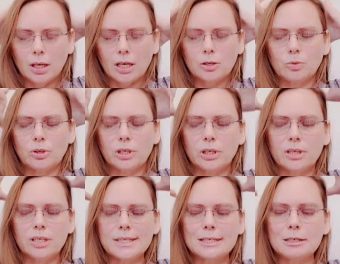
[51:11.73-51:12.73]
As we're in
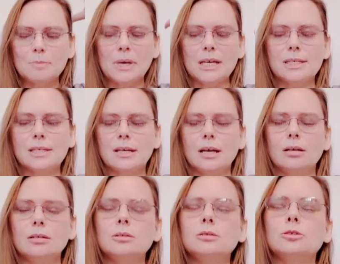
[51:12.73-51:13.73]
this space now,
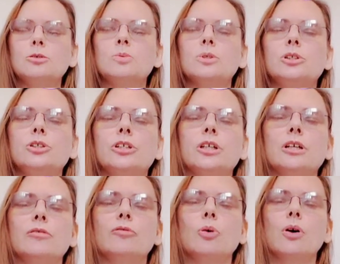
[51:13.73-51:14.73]
we're looking
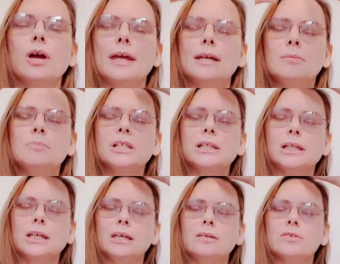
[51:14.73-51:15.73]
for any
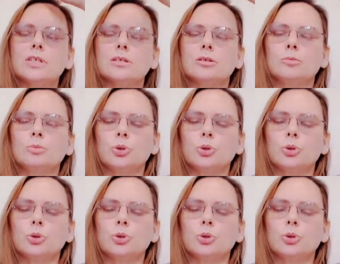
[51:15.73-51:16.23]
beliefs,